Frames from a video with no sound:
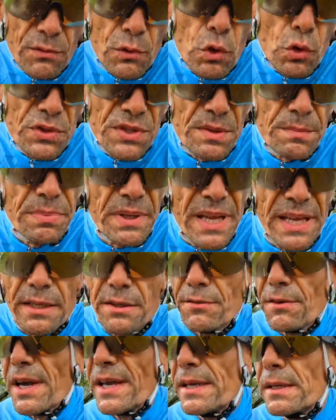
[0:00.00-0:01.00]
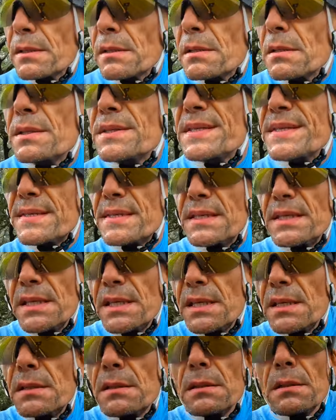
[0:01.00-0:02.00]
course it bloody rained.
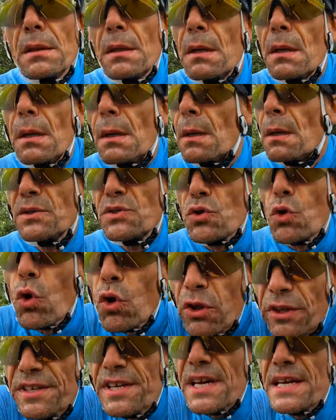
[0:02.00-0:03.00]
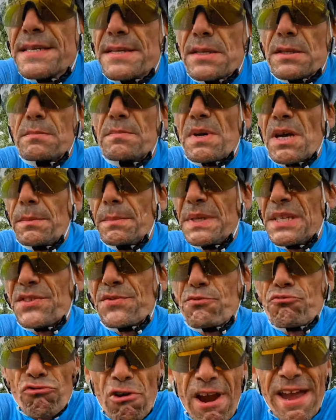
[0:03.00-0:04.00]
Sydney. It's all it does at the moment. It's
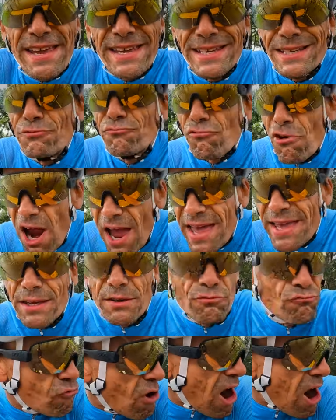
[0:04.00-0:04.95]
rain, rain,